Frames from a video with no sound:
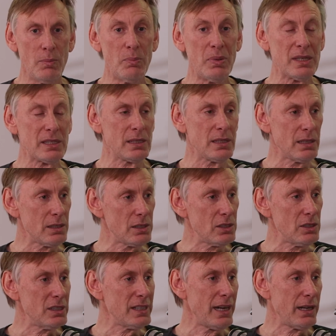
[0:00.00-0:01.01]
business
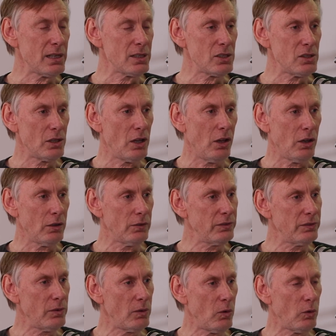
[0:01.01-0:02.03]
to tennis to
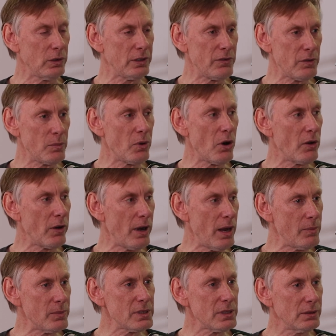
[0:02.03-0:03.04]
golf, all different
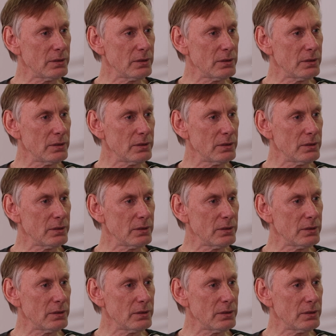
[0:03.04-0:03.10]
programs,